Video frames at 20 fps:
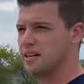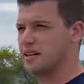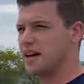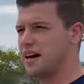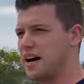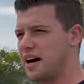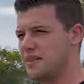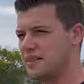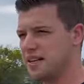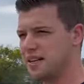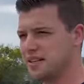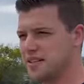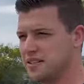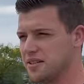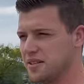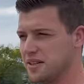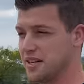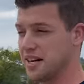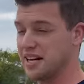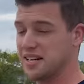uh, I think
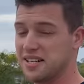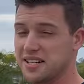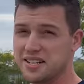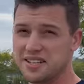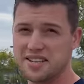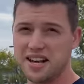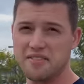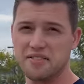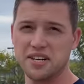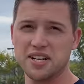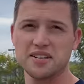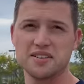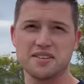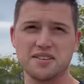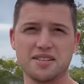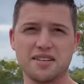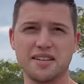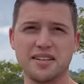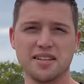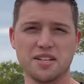until the
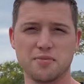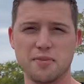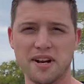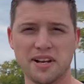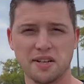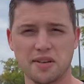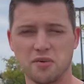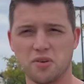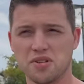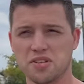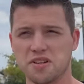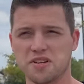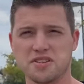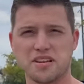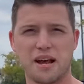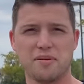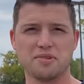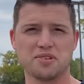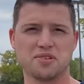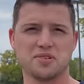1970s. And then Temecula wow. wasn't
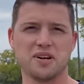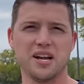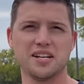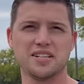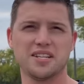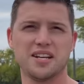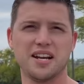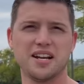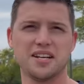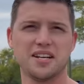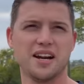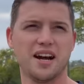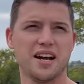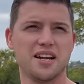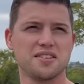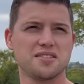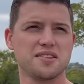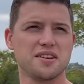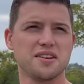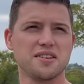established until
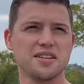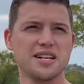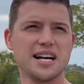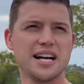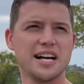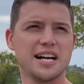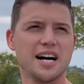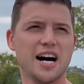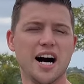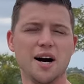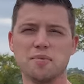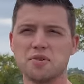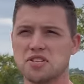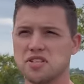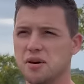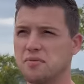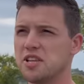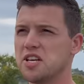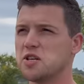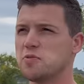1989. So, uh, but
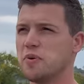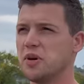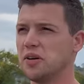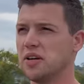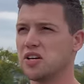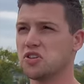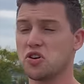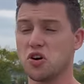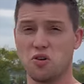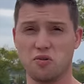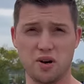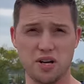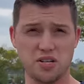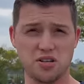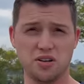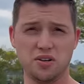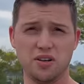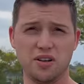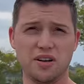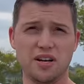some of these buildings are
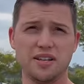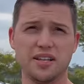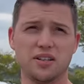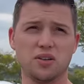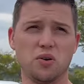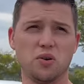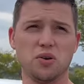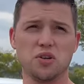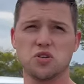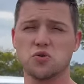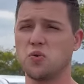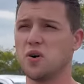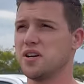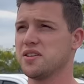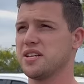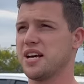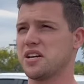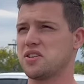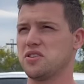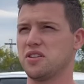original. I think the oldest one
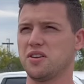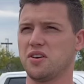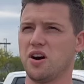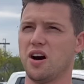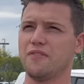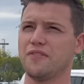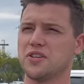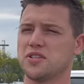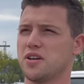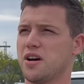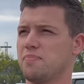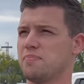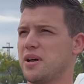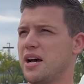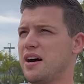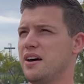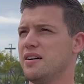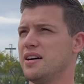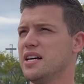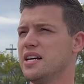is actually the coffee shop
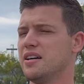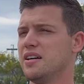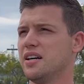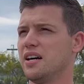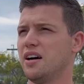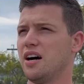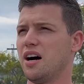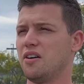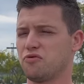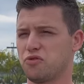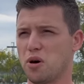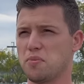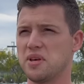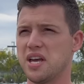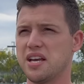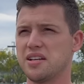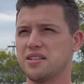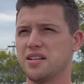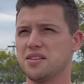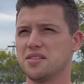now. Uh, from the
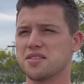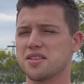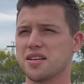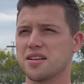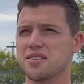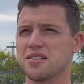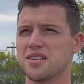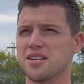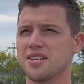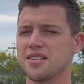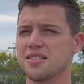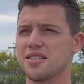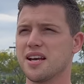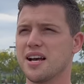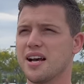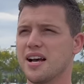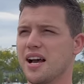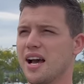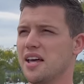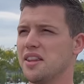1860s.
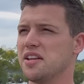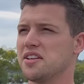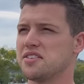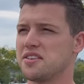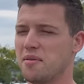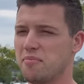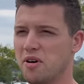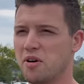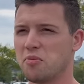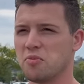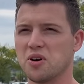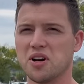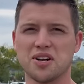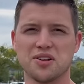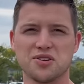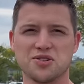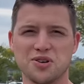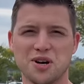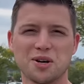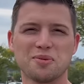And then some of them
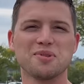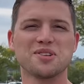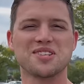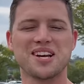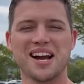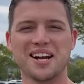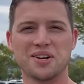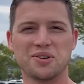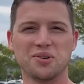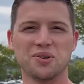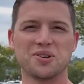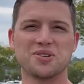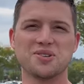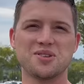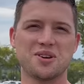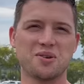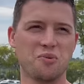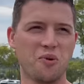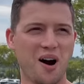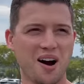reconstructed. But it's kind of cool because
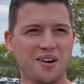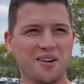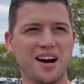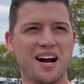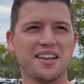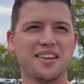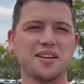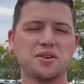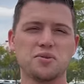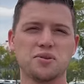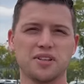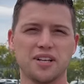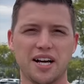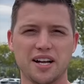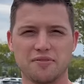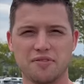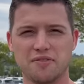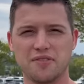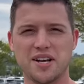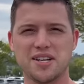you can walk around. They do a lot
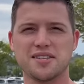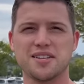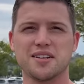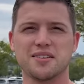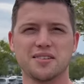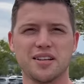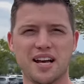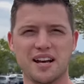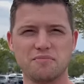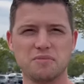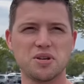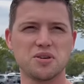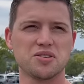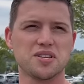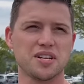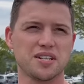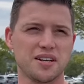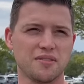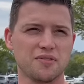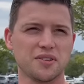of events here, live
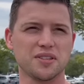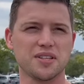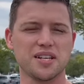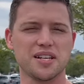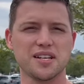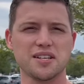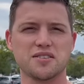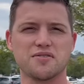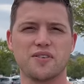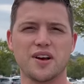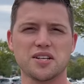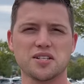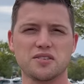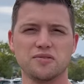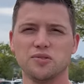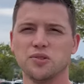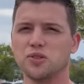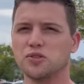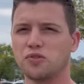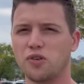music, different things,
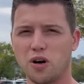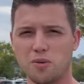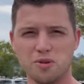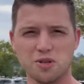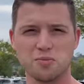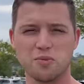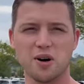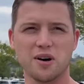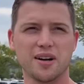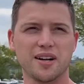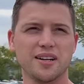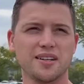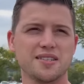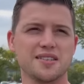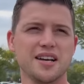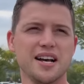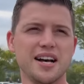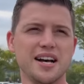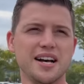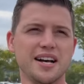festivals, farmers
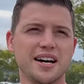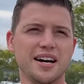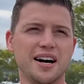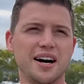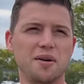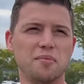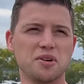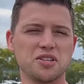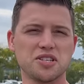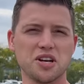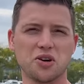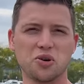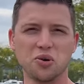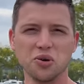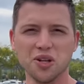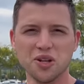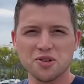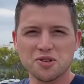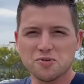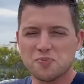markets. Um, but it's a
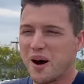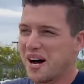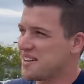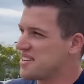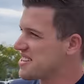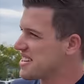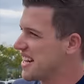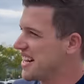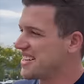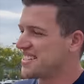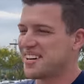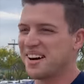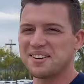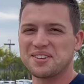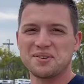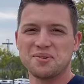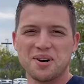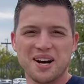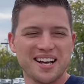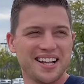cool little spot, just kind of tucked
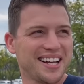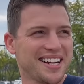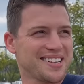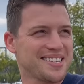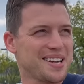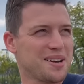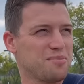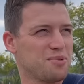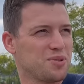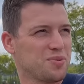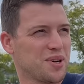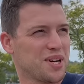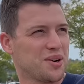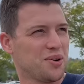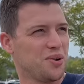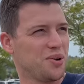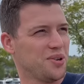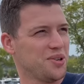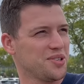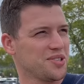away, like I said, between
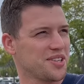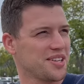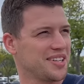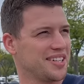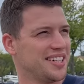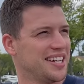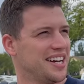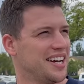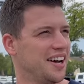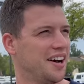Kohl's and